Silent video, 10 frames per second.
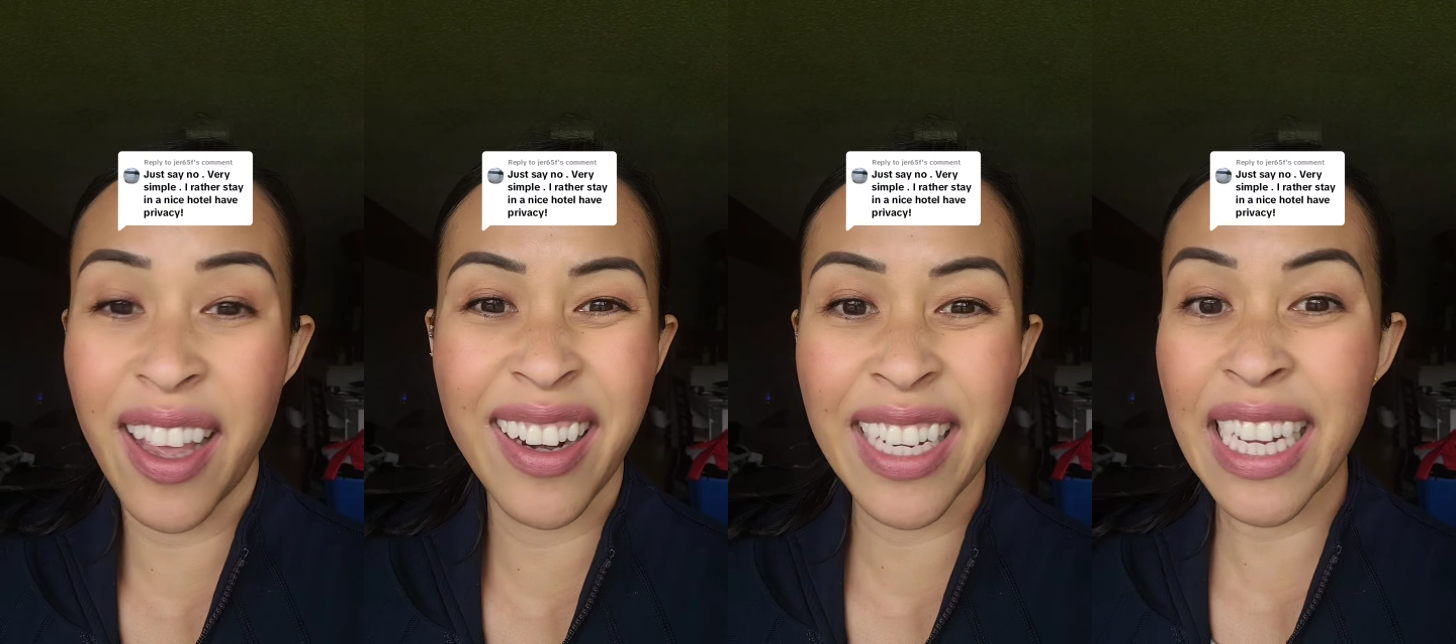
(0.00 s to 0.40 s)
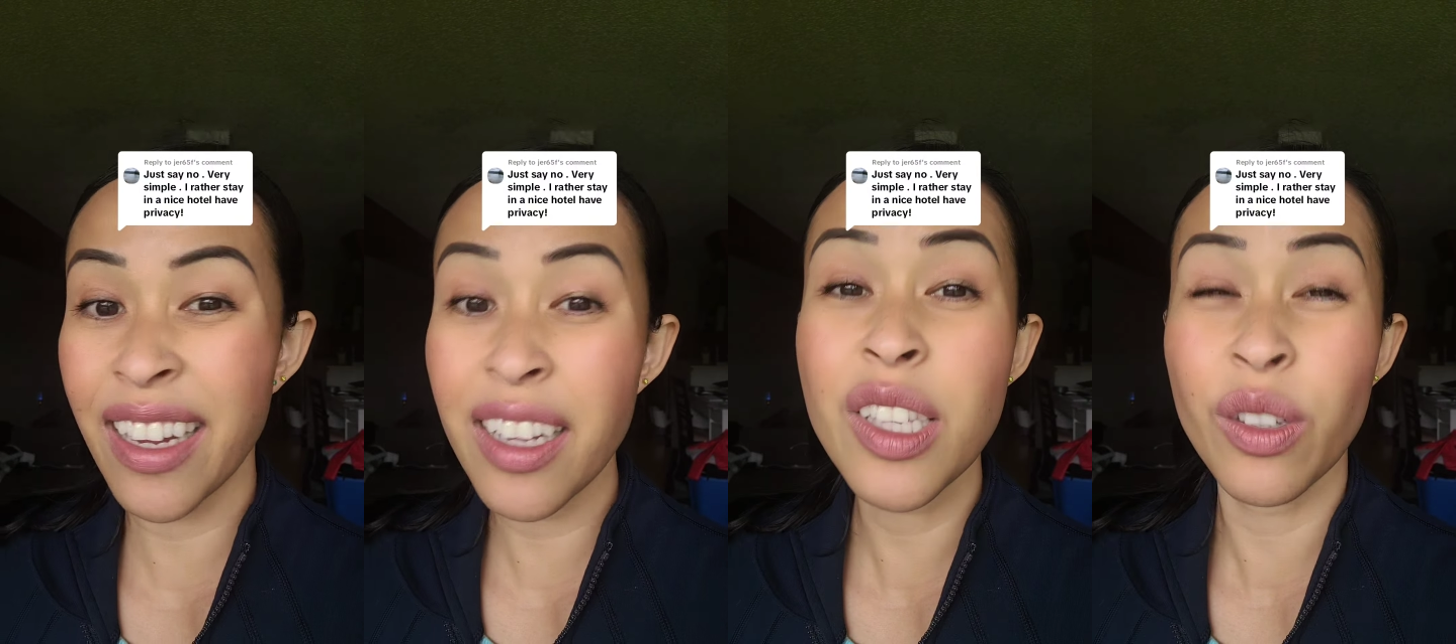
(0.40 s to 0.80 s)
then
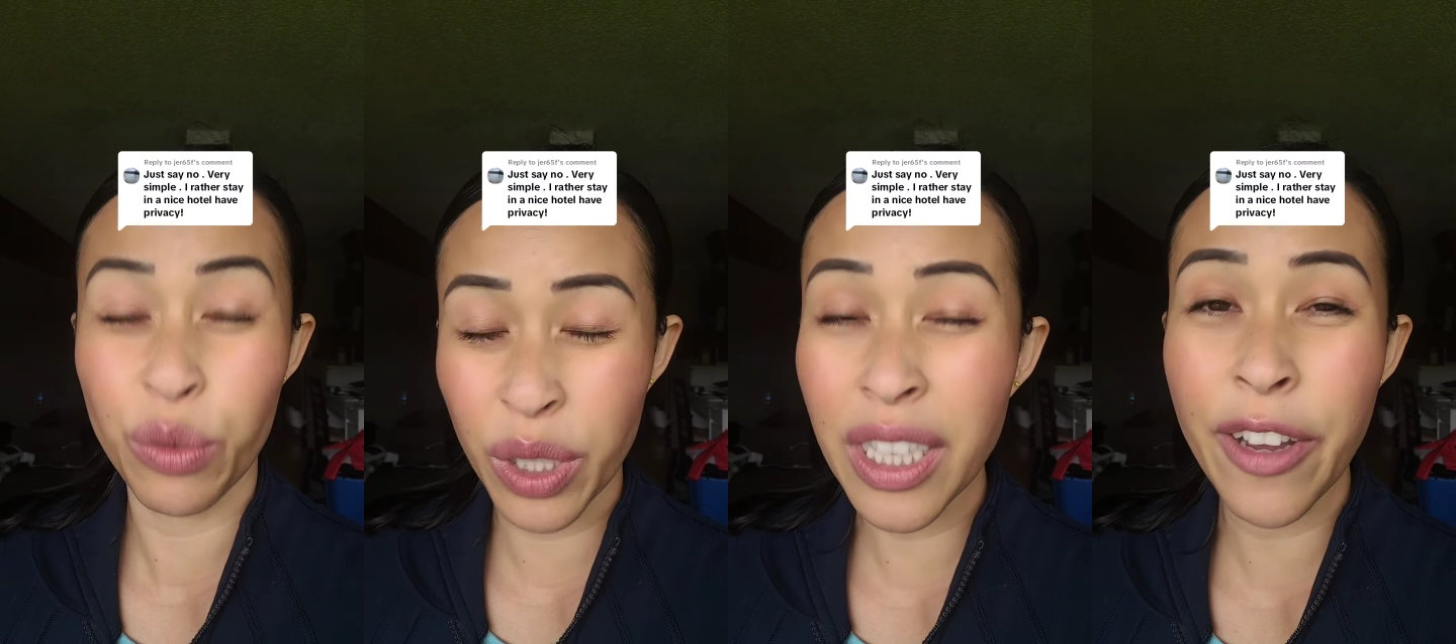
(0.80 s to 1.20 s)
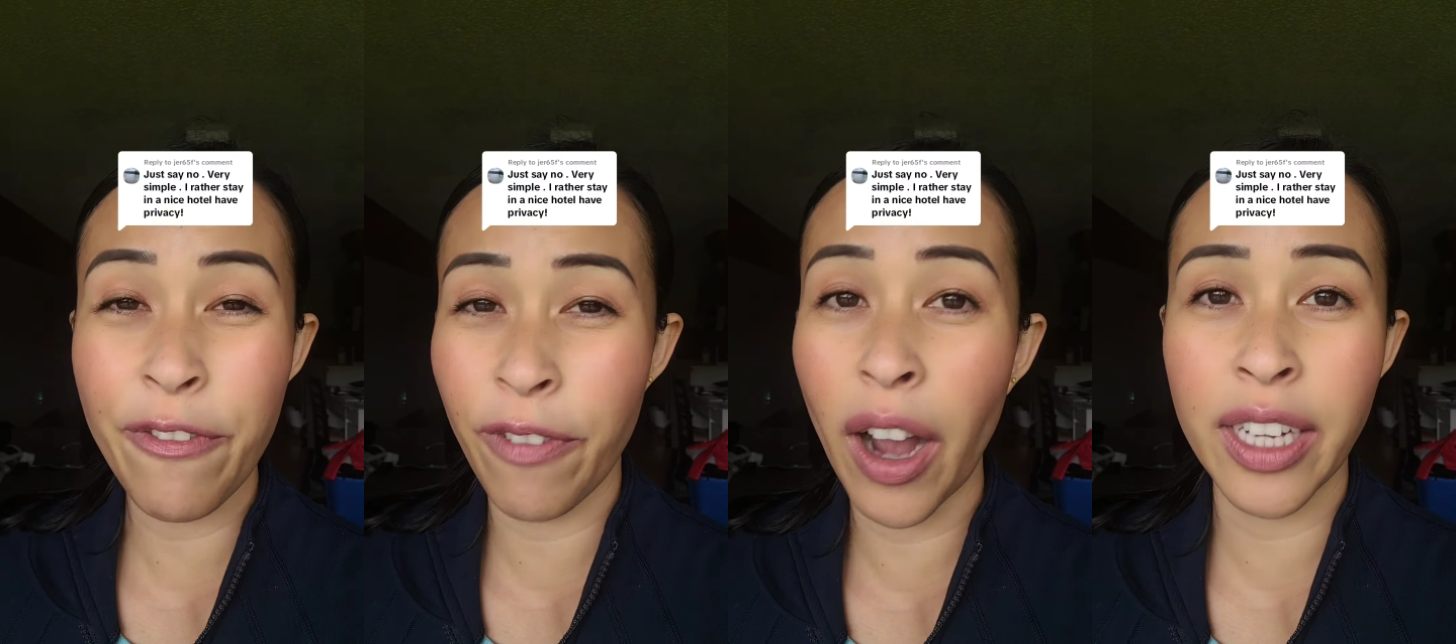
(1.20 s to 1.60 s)
it is really
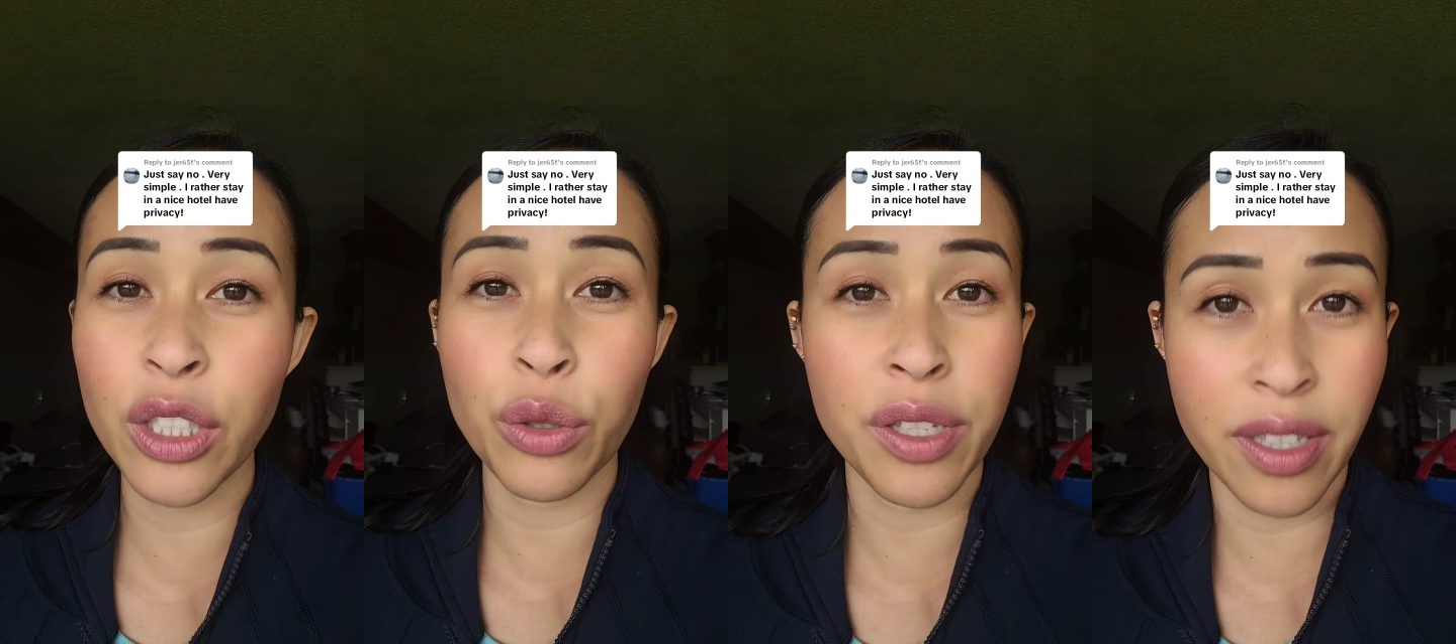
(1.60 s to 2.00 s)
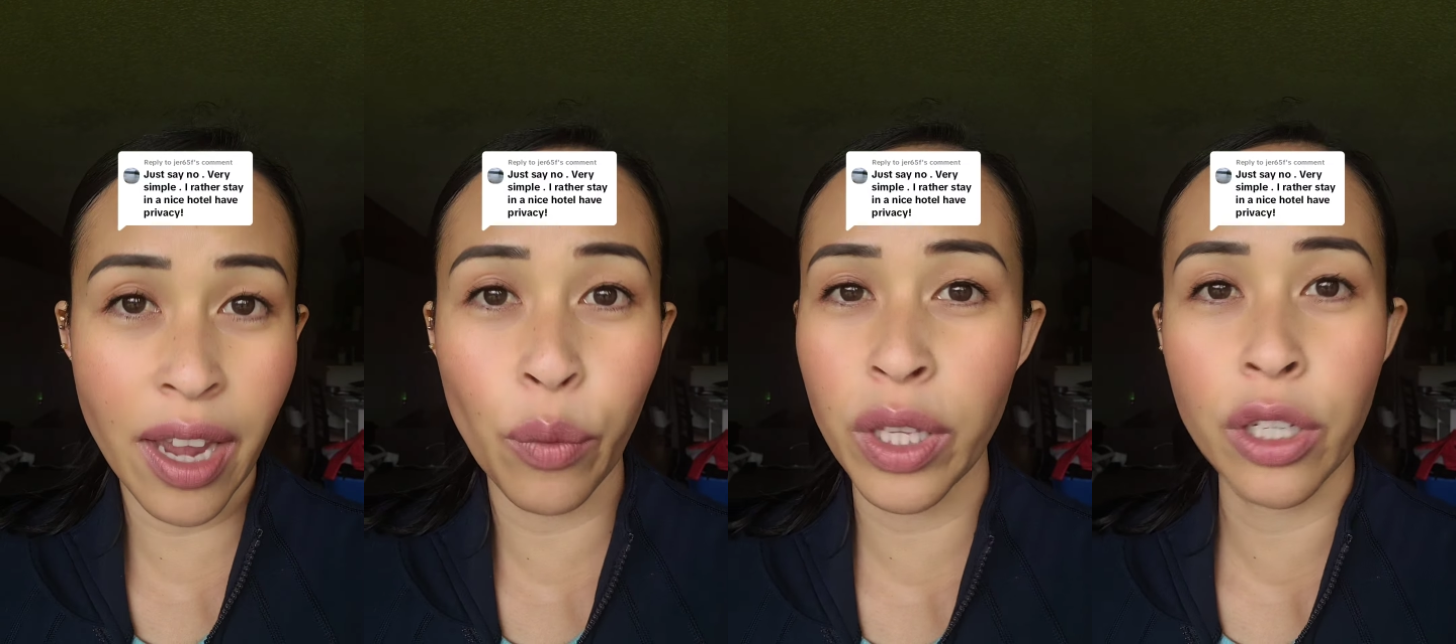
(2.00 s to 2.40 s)
fine to
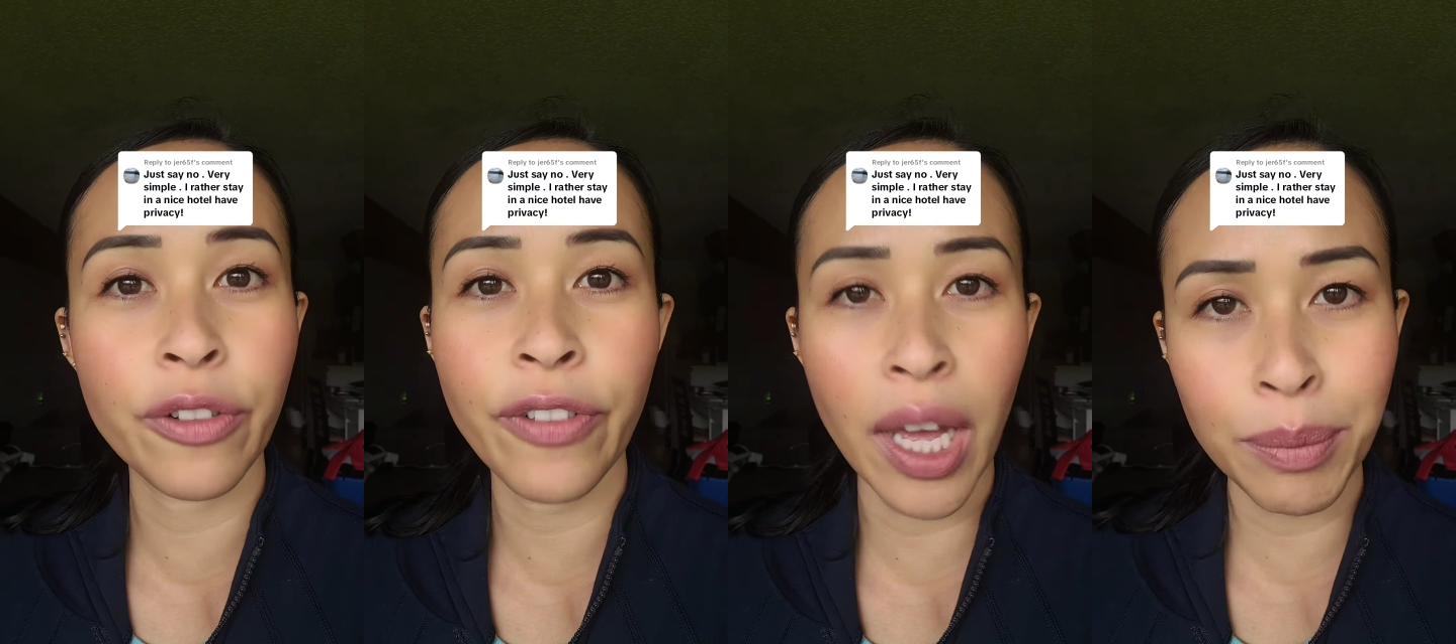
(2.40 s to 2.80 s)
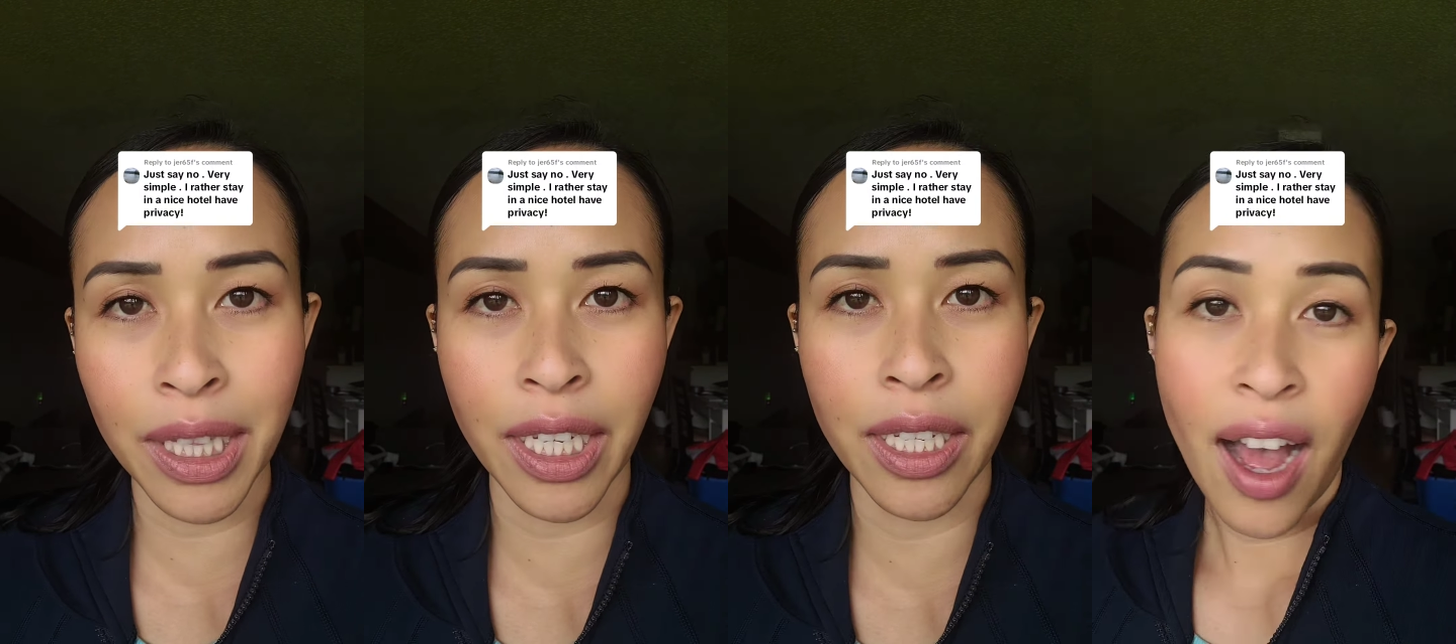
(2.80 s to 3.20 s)
stay with your family.